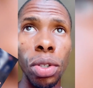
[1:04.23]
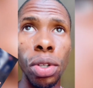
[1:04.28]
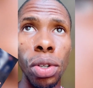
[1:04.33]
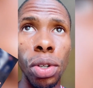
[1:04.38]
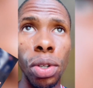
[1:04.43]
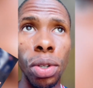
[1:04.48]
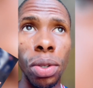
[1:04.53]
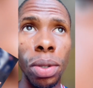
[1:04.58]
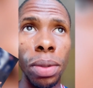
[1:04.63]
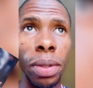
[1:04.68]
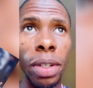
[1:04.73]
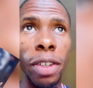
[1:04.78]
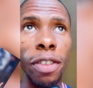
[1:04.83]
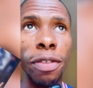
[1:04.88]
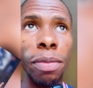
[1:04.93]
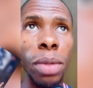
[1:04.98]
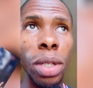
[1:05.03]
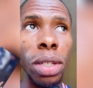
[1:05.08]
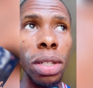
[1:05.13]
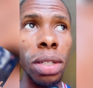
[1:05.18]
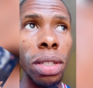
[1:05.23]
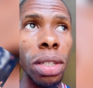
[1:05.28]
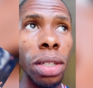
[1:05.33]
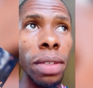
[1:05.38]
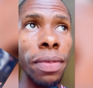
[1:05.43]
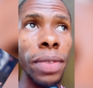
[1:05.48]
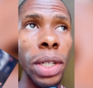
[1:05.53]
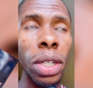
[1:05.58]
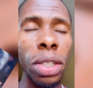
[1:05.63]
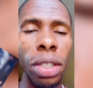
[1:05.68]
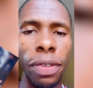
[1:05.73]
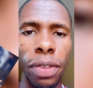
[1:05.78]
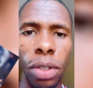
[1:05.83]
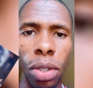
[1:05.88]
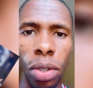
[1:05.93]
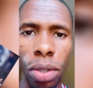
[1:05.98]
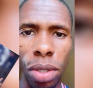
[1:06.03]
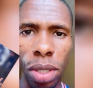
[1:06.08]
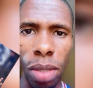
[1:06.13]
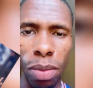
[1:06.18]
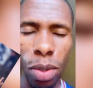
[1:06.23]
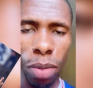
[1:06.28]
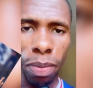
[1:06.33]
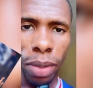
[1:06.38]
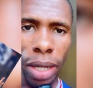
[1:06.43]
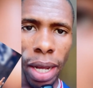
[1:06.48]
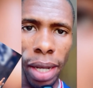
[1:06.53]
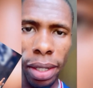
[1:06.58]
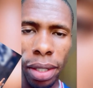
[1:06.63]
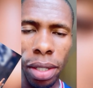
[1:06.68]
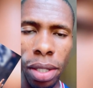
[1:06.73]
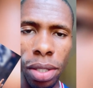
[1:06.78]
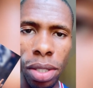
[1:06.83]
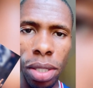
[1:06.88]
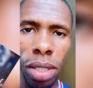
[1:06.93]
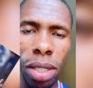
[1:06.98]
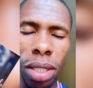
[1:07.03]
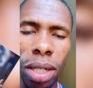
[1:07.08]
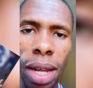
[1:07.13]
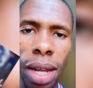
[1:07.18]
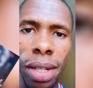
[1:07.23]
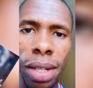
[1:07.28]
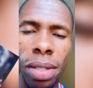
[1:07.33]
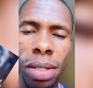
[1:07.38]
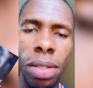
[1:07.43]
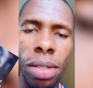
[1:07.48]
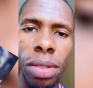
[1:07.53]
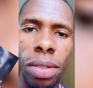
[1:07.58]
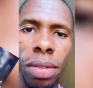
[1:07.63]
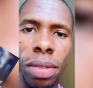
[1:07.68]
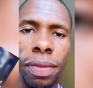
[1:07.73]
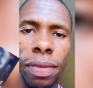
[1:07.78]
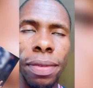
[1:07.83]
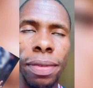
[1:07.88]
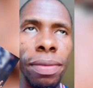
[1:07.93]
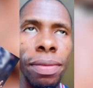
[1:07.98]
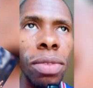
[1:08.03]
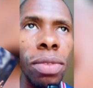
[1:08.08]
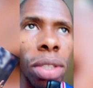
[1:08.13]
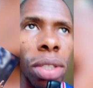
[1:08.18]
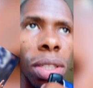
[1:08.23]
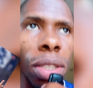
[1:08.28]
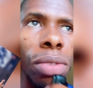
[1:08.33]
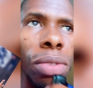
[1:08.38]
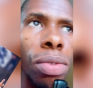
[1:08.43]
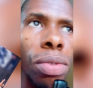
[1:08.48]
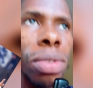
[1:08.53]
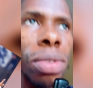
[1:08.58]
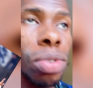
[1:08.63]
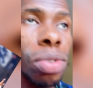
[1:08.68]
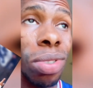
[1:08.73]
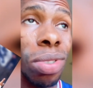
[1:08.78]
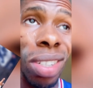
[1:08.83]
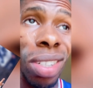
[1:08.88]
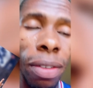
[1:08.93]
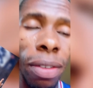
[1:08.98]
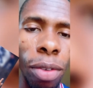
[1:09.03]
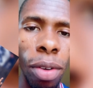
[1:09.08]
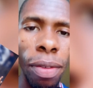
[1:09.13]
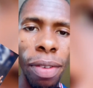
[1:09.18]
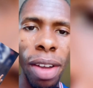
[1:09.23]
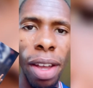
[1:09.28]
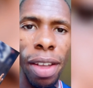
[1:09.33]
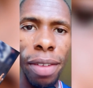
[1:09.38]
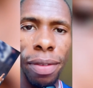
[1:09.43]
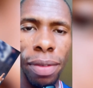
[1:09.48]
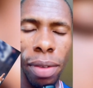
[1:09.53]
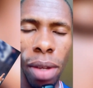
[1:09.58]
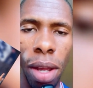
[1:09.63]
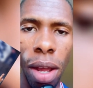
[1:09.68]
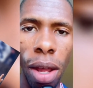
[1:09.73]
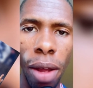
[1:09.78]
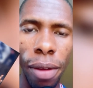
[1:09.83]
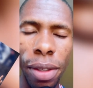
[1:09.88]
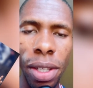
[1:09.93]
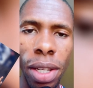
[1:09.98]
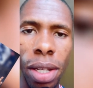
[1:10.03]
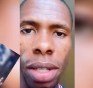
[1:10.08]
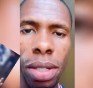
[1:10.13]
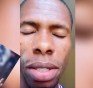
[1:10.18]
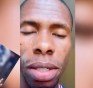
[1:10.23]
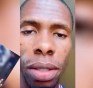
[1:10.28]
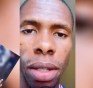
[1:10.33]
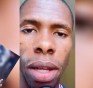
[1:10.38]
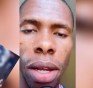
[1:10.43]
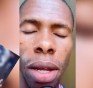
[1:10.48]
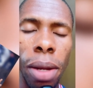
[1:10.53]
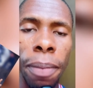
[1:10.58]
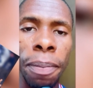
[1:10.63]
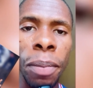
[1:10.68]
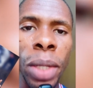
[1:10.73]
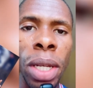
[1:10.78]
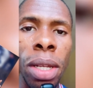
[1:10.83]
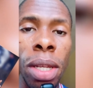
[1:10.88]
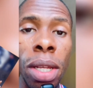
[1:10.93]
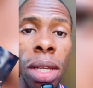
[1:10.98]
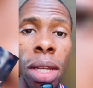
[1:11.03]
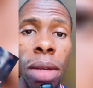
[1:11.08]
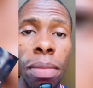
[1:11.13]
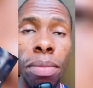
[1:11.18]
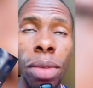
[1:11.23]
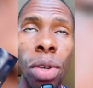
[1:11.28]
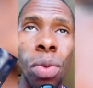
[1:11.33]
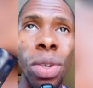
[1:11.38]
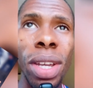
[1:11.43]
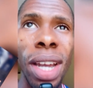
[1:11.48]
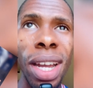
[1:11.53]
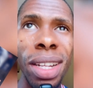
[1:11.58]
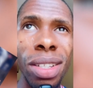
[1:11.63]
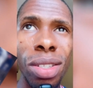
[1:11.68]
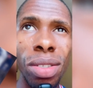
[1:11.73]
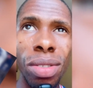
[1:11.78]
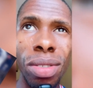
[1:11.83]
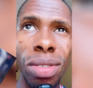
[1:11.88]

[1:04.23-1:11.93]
all. They've been a very difficult team to play against in the last two, three, four, five years. But we played